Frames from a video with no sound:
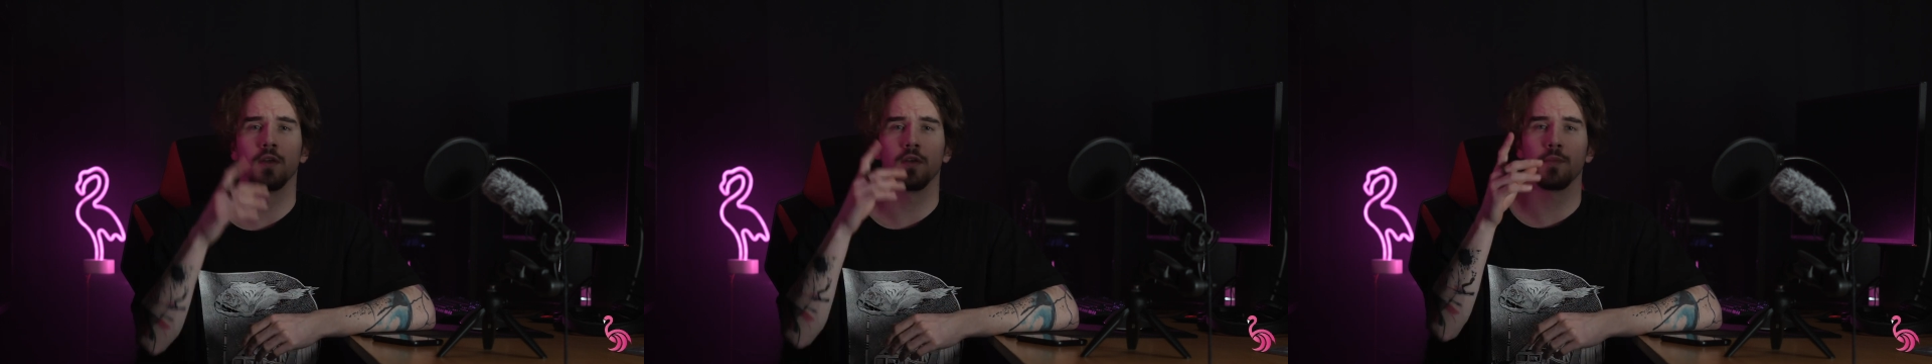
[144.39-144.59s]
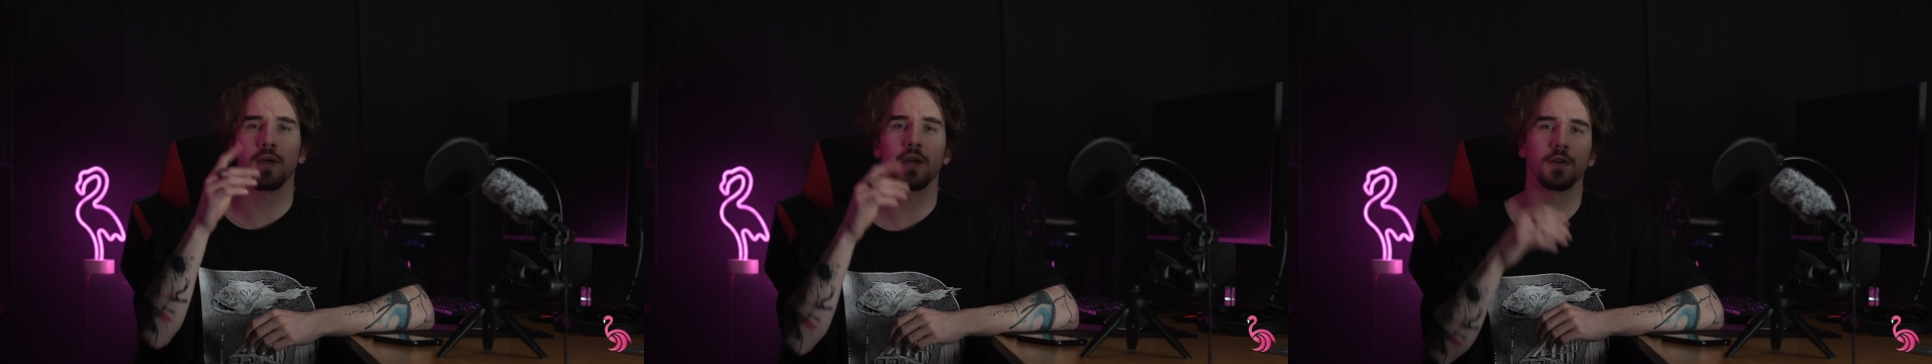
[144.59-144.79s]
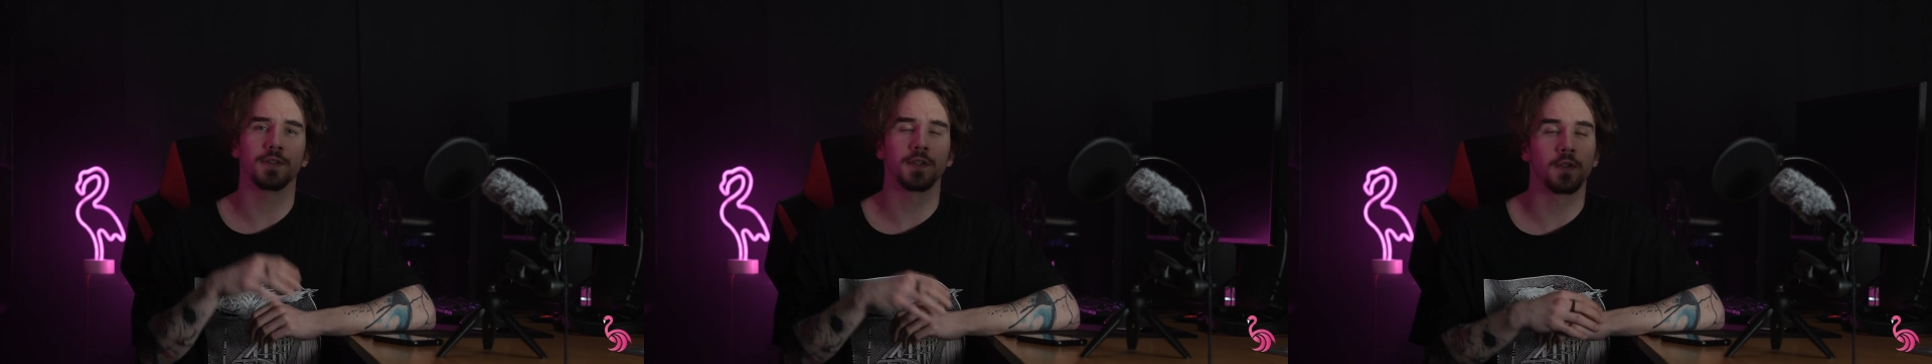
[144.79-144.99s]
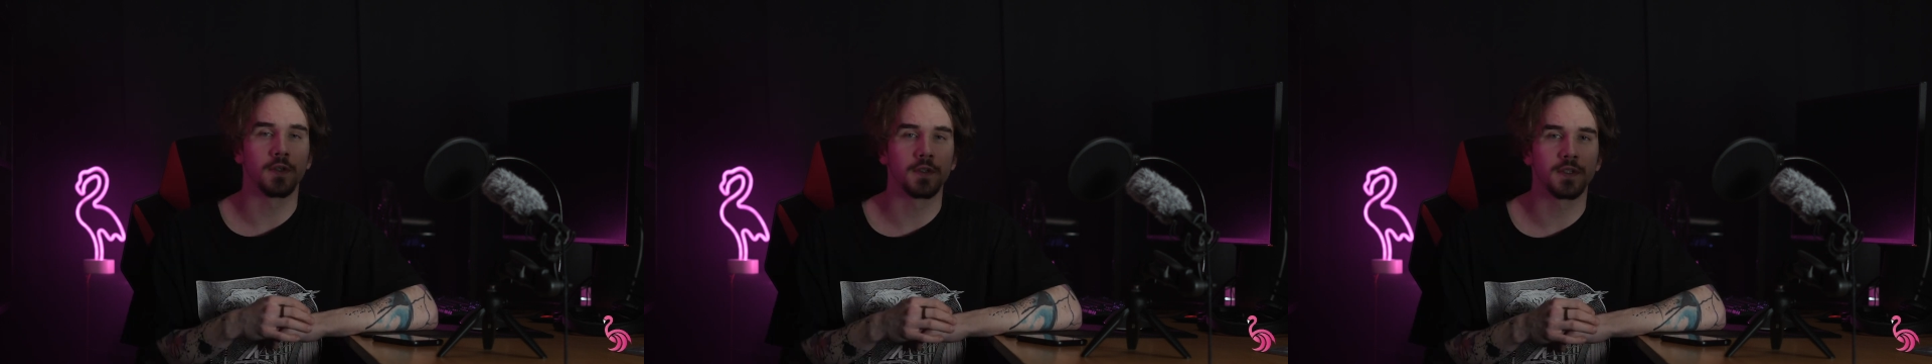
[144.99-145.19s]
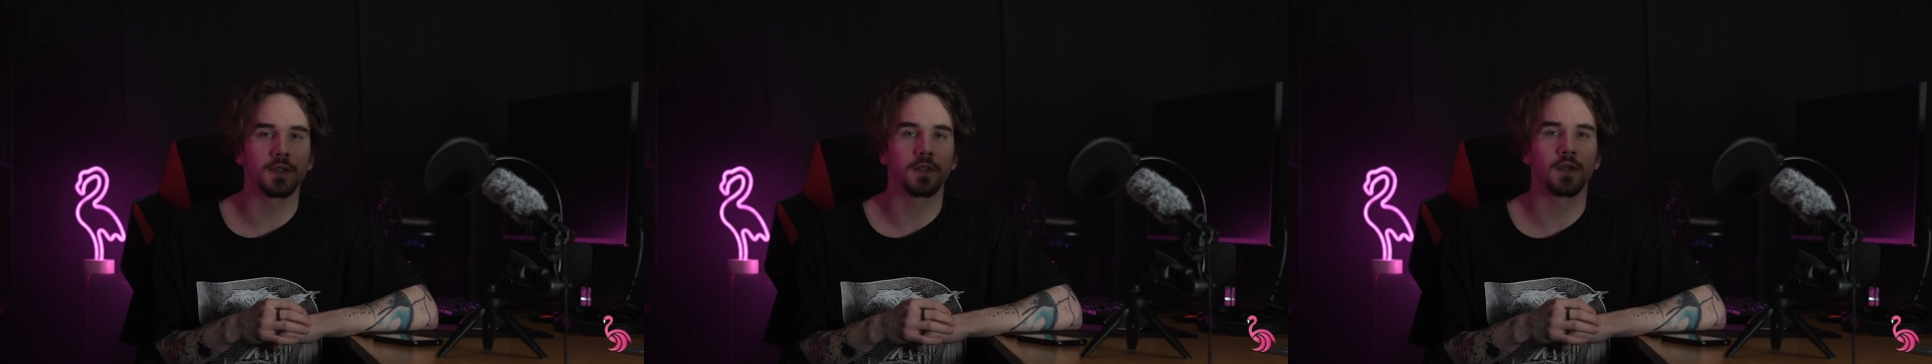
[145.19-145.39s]
You may also
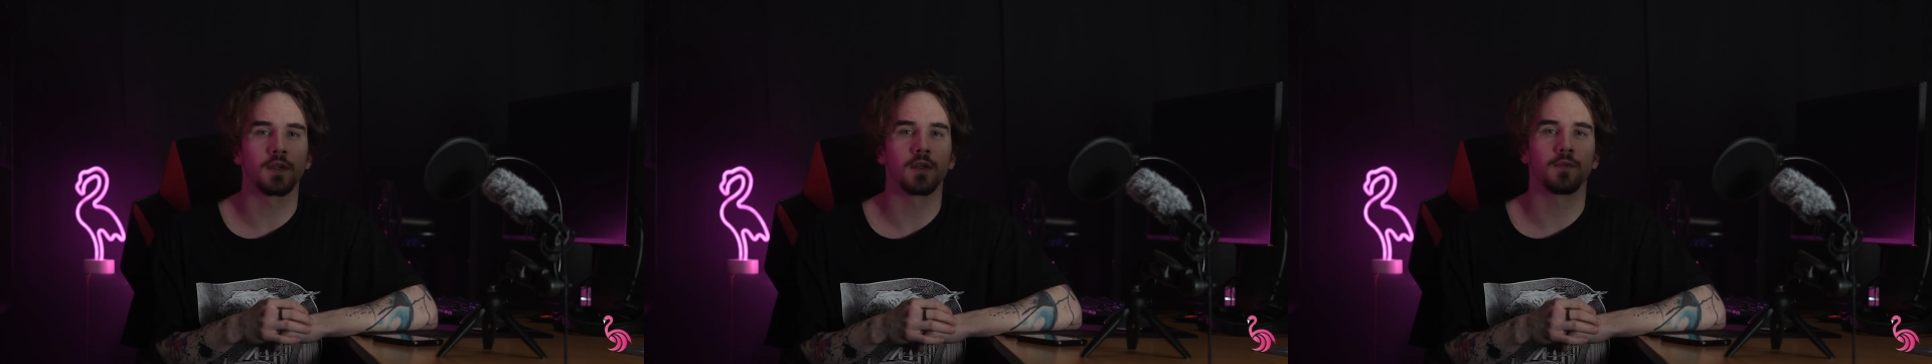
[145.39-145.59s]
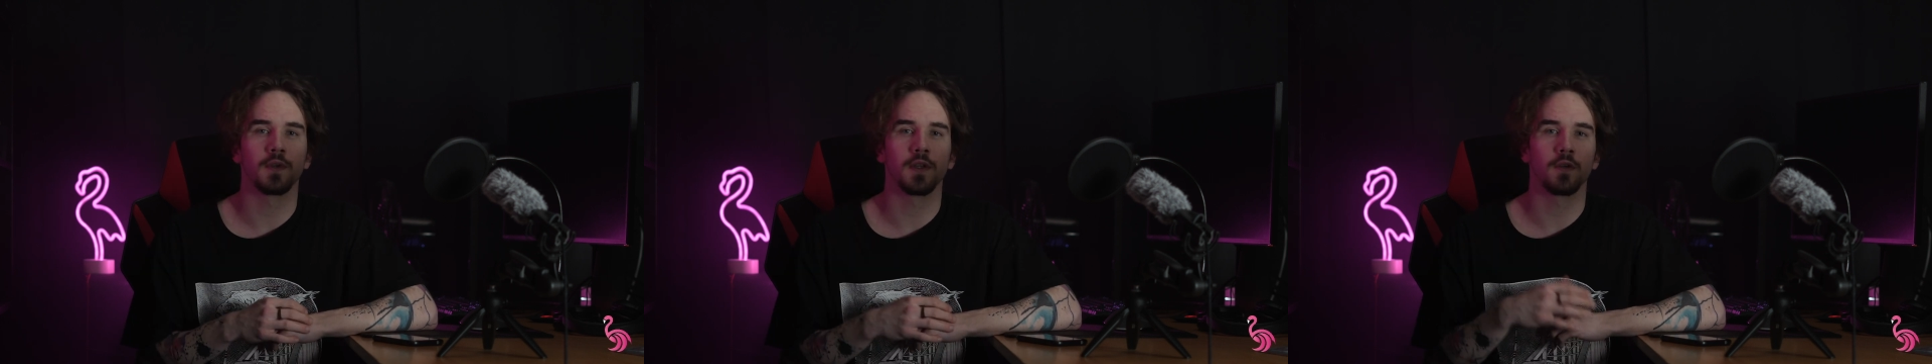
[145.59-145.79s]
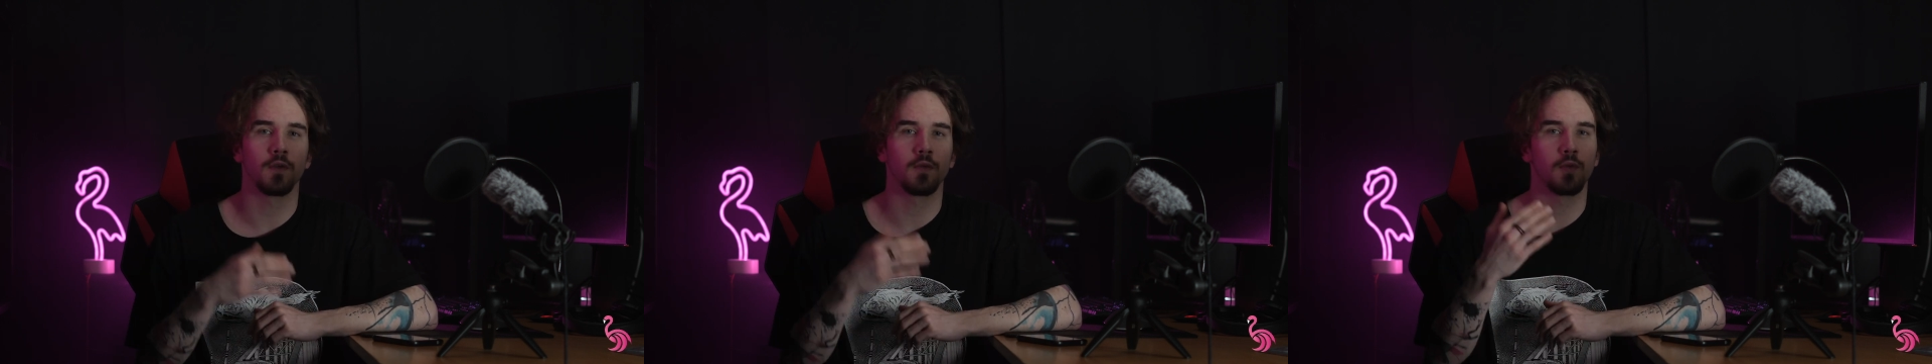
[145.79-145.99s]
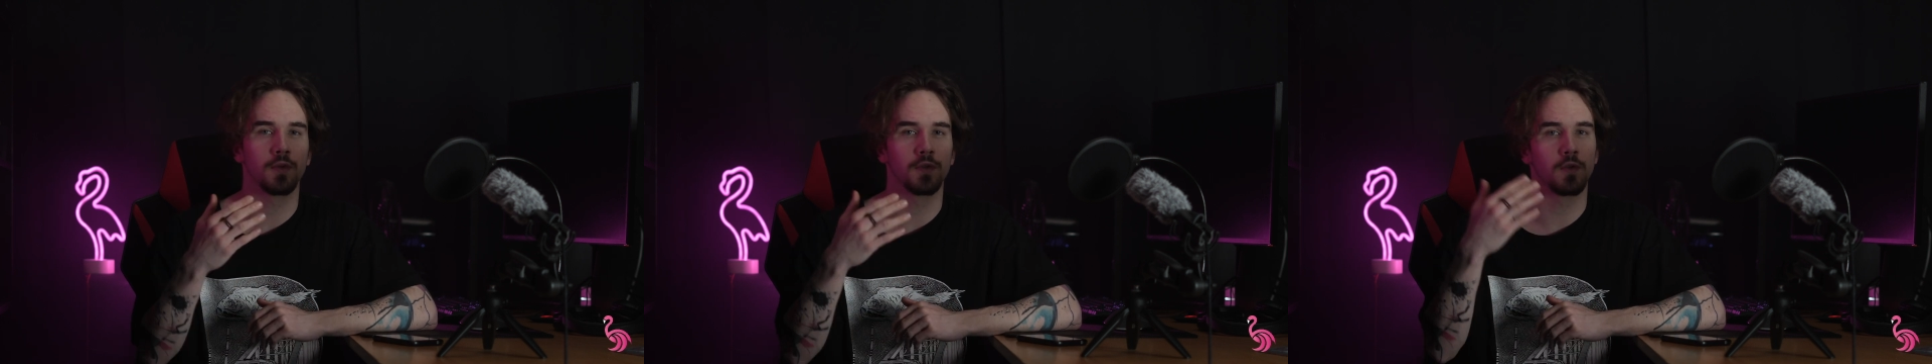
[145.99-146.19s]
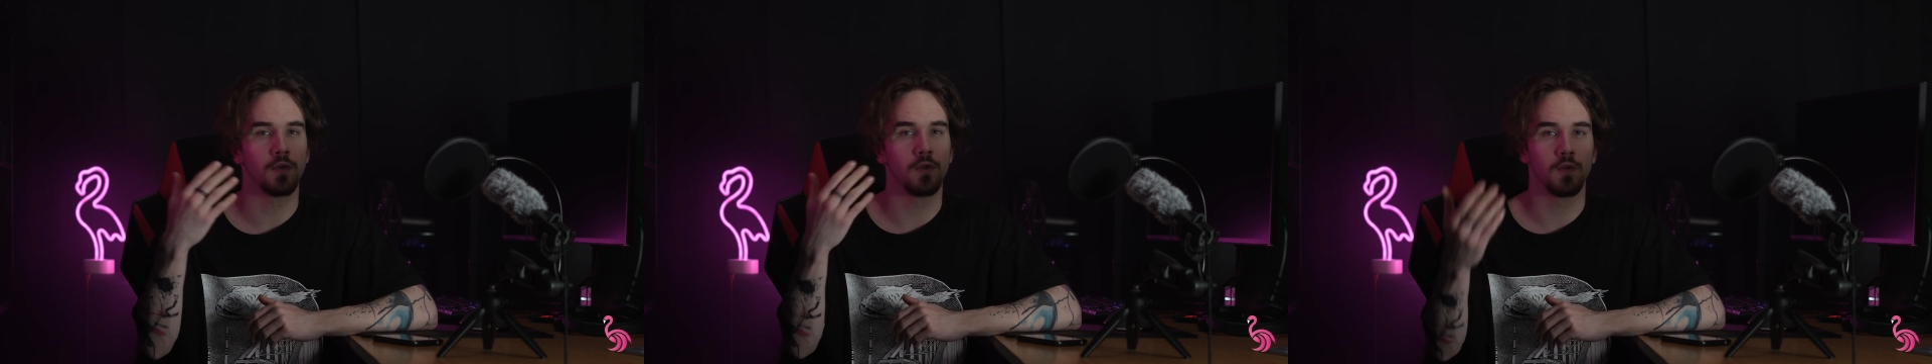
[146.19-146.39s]
consider whether you
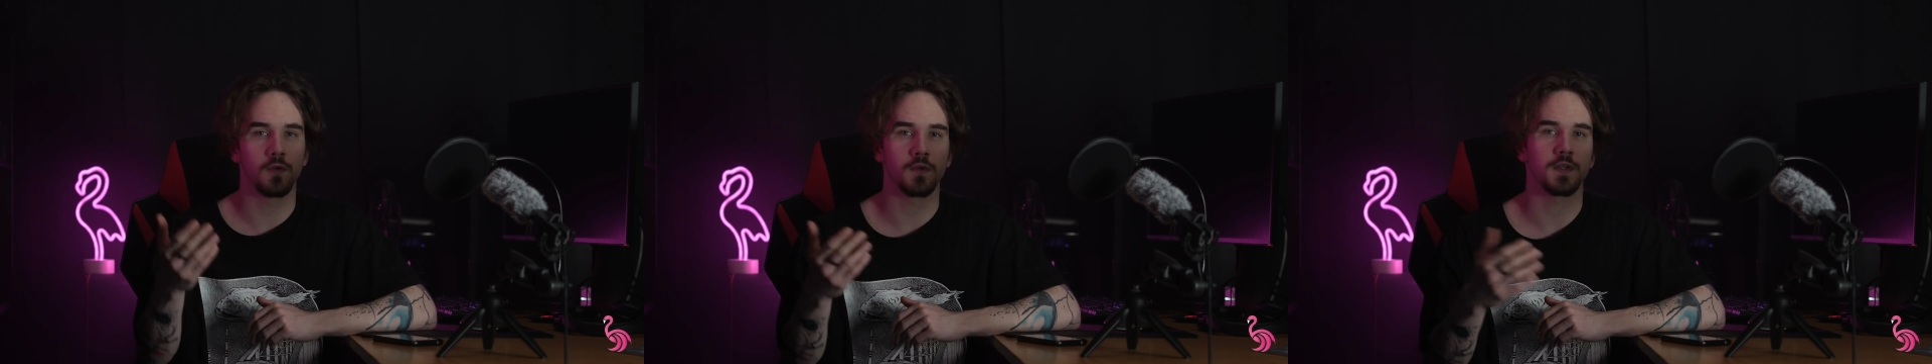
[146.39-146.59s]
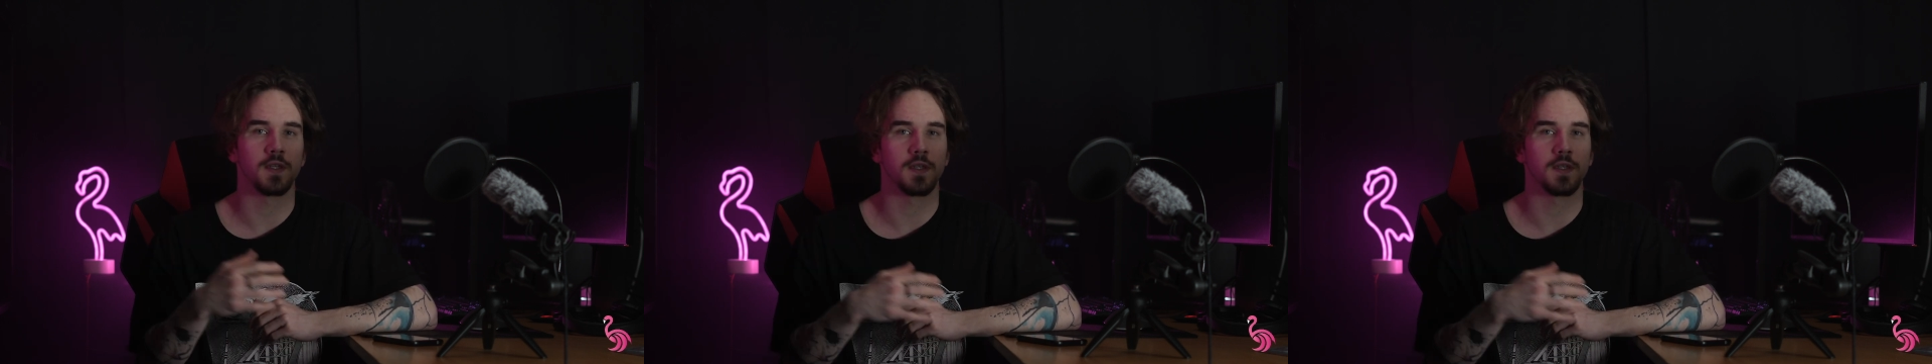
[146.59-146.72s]
want to use